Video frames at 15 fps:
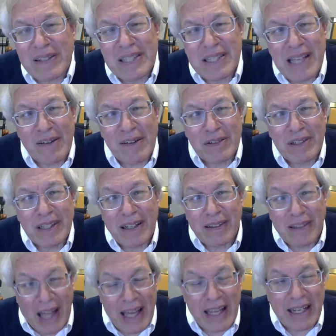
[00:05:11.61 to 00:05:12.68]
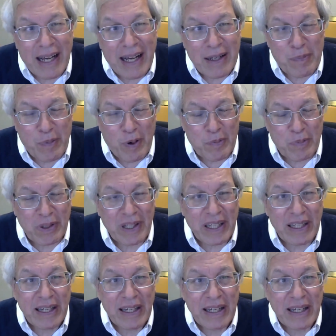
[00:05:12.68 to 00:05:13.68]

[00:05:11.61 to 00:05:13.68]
have sounded like hyperbole,